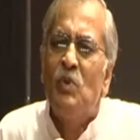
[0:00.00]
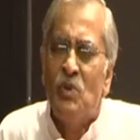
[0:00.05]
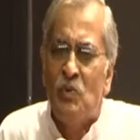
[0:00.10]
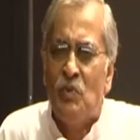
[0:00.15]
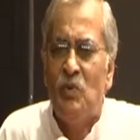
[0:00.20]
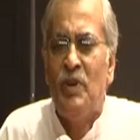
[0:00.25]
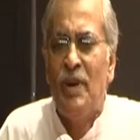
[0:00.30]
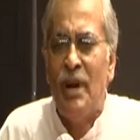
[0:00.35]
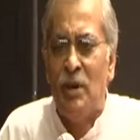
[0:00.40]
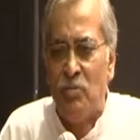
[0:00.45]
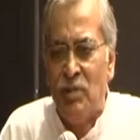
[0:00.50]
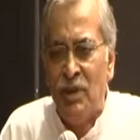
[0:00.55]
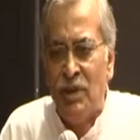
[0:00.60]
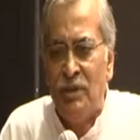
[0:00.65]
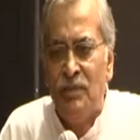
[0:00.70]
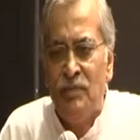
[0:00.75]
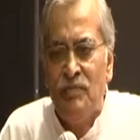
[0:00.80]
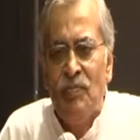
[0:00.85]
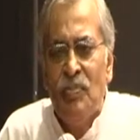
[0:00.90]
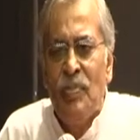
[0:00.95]
what would
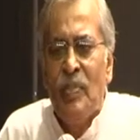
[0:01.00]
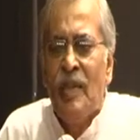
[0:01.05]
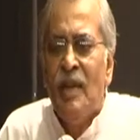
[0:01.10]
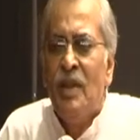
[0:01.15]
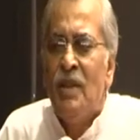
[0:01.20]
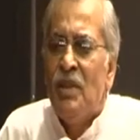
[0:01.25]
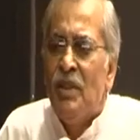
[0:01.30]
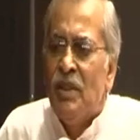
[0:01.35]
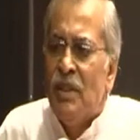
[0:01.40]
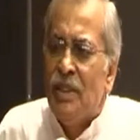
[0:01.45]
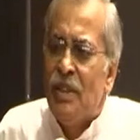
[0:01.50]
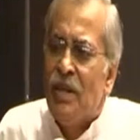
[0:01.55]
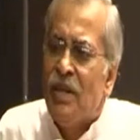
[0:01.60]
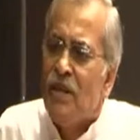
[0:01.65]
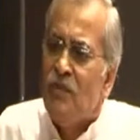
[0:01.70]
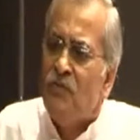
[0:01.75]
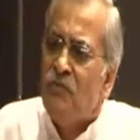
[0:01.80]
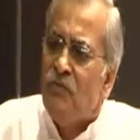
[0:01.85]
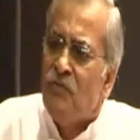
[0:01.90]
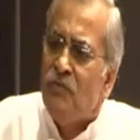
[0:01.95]
happen?
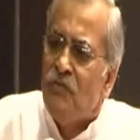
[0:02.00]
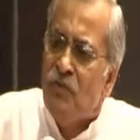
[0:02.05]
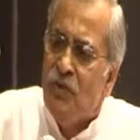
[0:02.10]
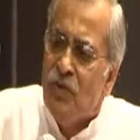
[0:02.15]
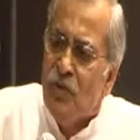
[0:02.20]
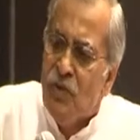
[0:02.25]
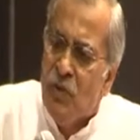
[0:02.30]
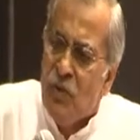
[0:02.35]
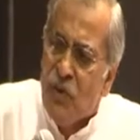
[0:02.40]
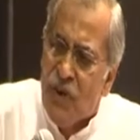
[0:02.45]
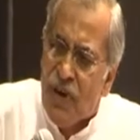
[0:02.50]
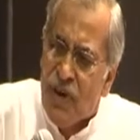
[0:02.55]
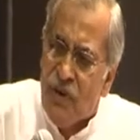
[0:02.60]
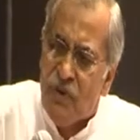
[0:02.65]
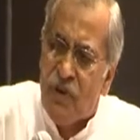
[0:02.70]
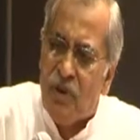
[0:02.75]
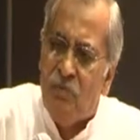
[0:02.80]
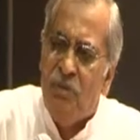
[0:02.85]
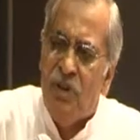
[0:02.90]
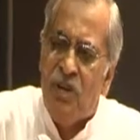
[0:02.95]
That if you
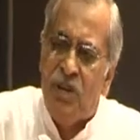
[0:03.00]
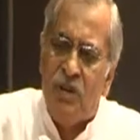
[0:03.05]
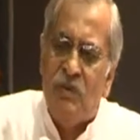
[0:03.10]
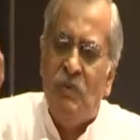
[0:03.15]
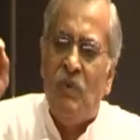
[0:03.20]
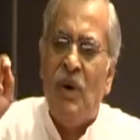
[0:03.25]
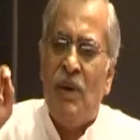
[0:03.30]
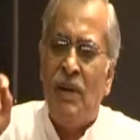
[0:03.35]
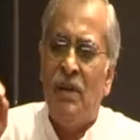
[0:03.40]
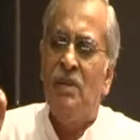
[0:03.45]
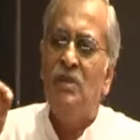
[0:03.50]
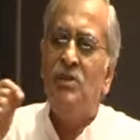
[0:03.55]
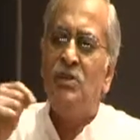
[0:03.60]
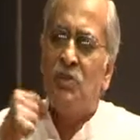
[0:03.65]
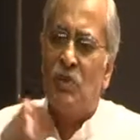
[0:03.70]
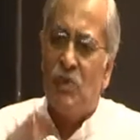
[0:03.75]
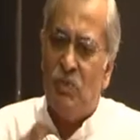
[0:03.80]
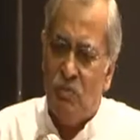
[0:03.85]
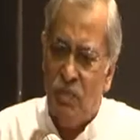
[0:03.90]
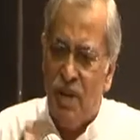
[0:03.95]
have committed
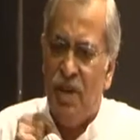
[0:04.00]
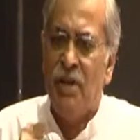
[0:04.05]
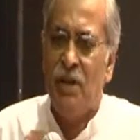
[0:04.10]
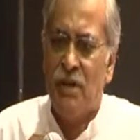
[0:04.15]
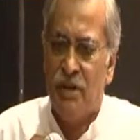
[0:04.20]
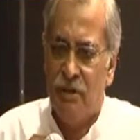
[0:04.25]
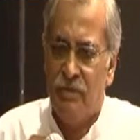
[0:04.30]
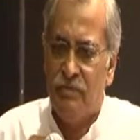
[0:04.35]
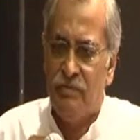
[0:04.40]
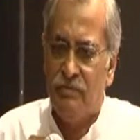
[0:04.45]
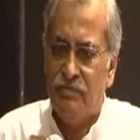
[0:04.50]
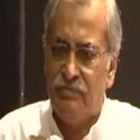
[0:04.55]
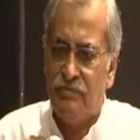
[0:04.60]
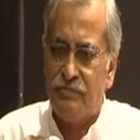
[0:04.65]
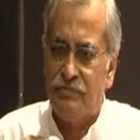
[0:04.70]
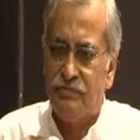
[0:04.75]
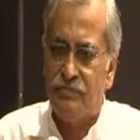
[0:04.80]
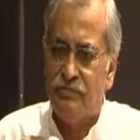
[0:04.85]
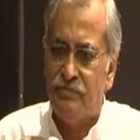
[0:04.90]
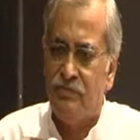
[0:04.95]
violence on me,
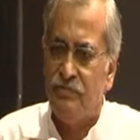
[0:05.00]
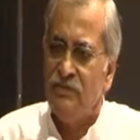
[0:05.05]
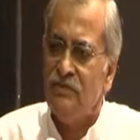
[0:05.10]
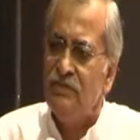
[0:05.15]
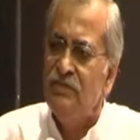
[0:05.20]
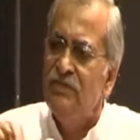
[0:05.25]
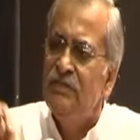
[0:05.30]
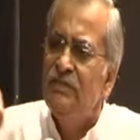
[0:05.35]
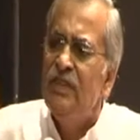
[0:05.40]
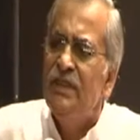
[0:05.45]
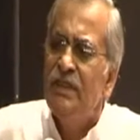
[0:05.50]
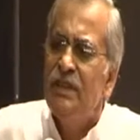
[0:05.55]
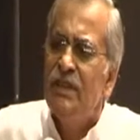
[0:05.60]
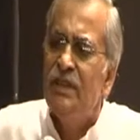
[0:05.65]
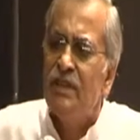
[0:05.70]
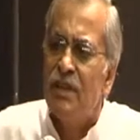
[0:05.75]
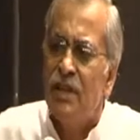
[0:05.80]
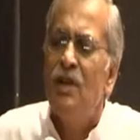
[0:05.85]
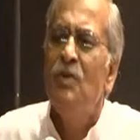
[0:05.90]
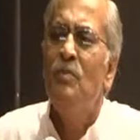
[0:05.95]
then the
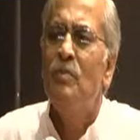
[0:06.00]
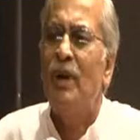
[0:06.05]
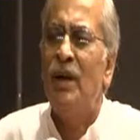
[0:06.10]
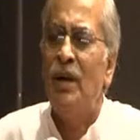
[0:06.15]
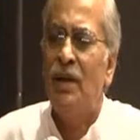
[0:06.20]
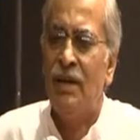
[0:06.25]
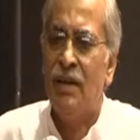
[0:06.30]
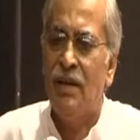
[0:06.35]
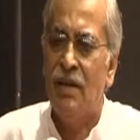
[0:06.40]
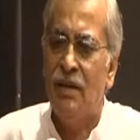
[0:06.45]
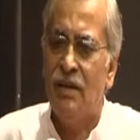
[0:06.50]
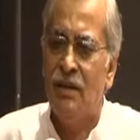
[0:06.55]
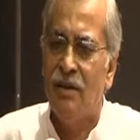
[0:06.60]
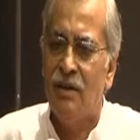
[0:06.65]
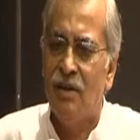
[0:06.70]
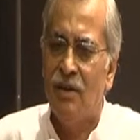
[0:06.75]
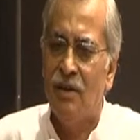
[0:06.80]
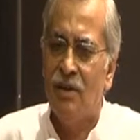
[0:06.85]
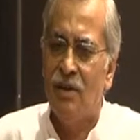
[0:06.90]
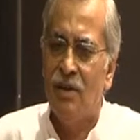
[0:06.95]
third party
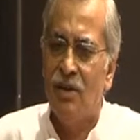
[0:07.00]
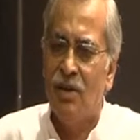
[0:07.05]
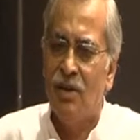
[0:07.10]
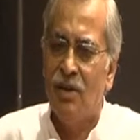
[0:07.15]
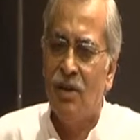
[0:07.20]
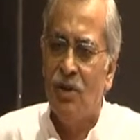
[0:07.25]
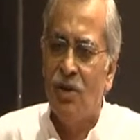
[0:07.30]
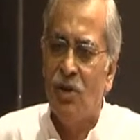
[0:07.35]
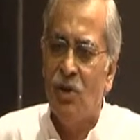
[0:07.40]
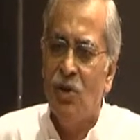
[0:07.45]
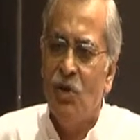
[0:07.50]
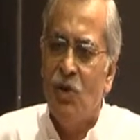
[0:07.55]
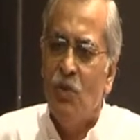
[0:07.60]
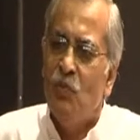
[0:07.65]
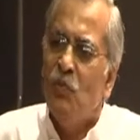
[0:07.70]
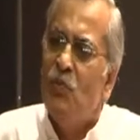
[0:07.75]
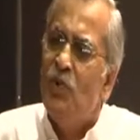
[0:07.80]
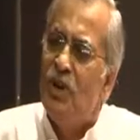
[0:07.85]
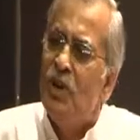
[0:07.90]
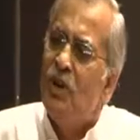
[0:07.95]

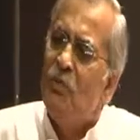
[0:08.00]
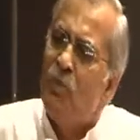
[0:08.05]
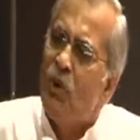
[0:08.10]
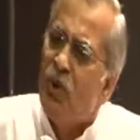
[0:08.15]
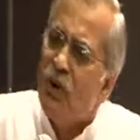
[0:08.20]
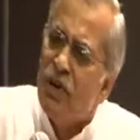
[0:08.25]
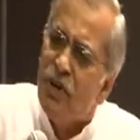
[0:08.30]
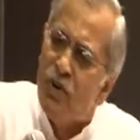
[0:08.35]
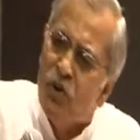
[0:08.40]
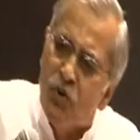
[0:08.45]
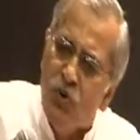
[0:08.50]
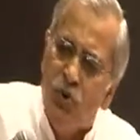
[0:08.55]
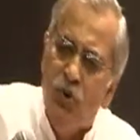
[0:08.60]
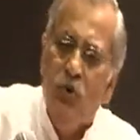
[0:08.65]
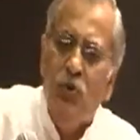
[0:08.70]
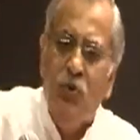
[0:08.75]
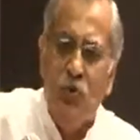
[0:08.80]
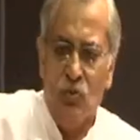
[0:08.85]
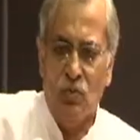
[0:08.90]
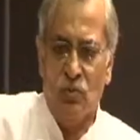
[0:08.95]
would report it to
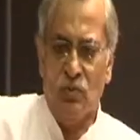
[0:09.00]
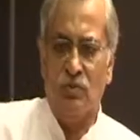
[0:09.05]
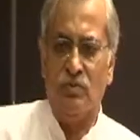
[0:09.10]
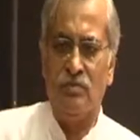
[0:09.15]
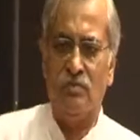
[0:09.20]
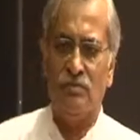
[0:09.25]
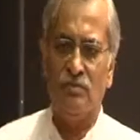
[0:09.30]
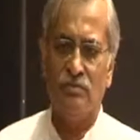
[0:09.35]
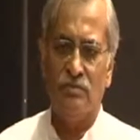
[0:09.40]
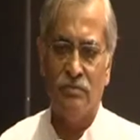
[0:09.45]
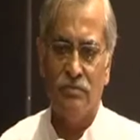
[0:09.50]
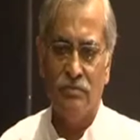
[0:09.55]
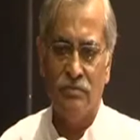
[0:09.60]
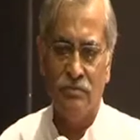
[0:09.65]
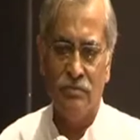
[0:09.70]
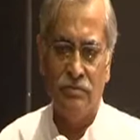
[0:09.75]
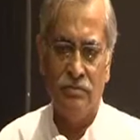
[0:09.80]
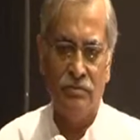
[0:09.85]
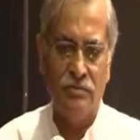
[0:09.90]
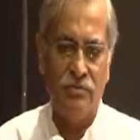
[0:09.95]
you,
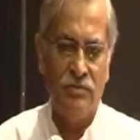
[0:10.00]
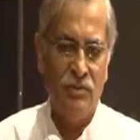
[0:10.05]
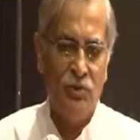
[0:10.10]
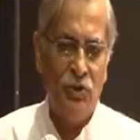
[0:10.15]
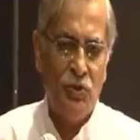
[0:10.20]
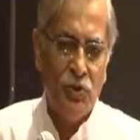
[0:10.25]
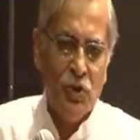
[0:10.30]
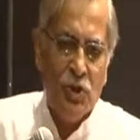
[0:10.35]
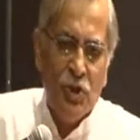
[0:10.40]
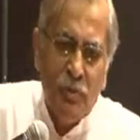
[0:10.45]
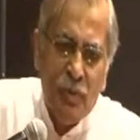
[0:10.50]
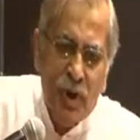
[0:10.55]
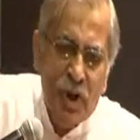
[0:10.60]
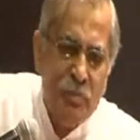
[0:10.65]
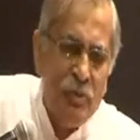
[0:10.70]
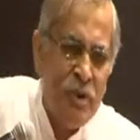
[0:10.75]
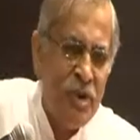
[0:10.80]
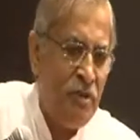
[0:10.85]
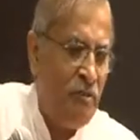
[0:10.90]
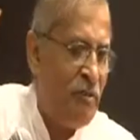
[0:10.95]
to the
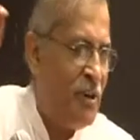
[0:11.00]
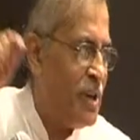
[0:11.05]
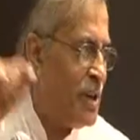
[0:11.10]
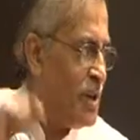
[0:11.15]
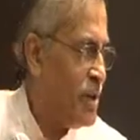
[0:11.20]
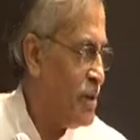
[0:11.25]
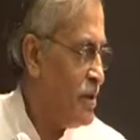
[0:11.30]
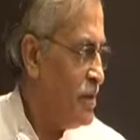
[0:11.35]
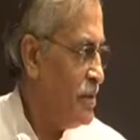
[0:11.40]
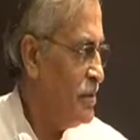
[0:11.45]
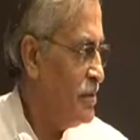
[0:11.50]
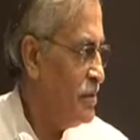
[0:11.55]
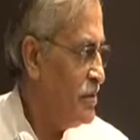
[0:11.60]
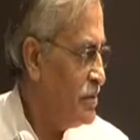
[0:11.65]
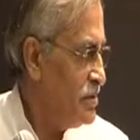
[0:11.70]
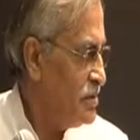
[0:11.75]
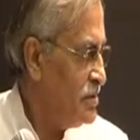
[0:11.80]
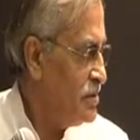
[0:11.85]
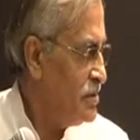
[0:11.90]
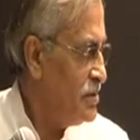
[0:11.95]
perpetrator,
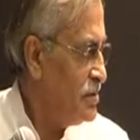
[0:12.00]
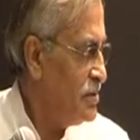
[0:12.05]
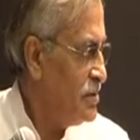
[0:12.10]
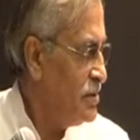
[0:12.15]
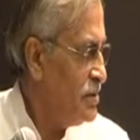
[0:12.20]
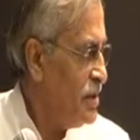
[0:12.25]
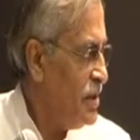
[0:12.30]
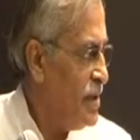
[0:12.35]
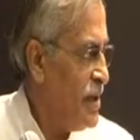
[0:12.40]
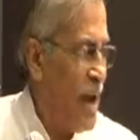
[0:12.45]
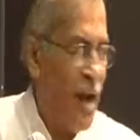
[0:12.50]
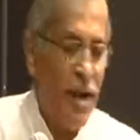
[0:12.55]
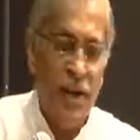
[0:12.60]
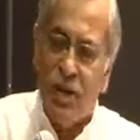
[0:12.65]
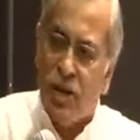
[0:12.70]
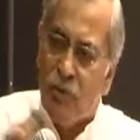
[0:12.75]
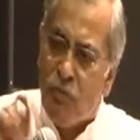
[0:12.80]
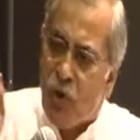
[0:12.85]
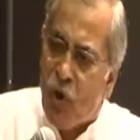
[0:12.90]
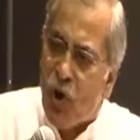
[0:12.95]

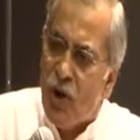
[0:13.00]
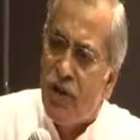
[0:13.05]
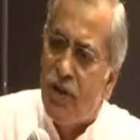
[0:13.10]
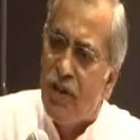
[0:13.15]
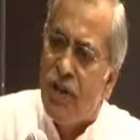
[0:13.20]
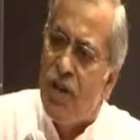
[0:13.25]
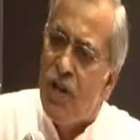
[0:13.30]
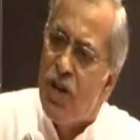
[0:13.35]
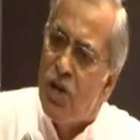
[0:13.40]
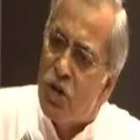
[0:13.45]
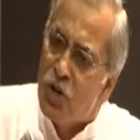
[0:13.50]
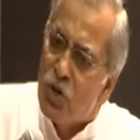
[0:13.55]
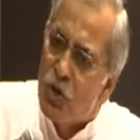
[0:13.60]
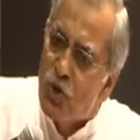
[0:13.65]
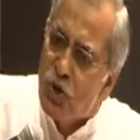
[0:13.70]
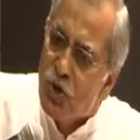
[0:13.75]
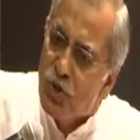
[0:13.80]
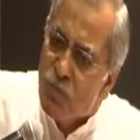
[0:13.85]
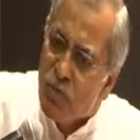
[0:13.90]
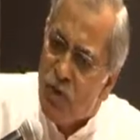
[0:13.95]
and report it
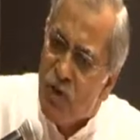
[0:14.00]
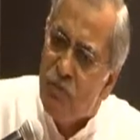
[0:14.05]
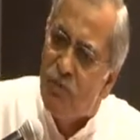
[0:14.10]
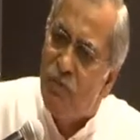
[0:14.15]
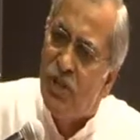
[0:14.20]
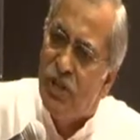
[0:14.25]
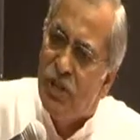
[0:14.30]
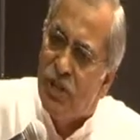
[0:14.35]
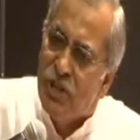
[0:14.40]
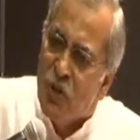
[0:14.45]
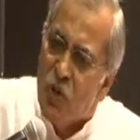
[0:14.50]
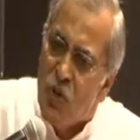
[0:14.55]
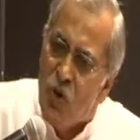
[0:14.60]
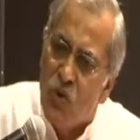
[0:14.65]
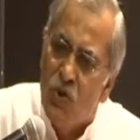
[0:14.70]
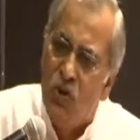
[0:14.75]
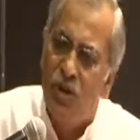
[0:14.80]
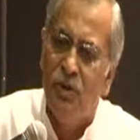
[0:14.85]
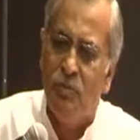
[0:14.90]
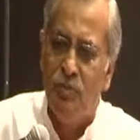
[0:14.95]
to the people, the
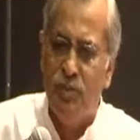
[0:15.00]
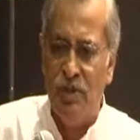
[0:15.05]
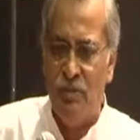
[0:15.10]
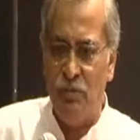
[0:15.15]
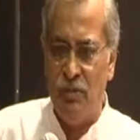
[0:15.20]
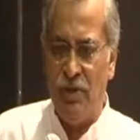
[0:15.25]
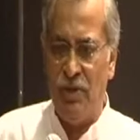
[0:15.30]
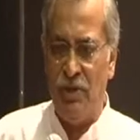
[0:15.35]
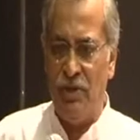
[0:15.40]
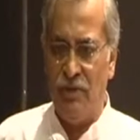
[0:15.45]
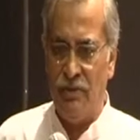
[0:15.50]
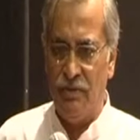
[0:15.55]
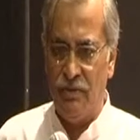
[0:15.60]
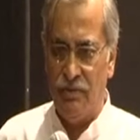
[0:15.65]
local people.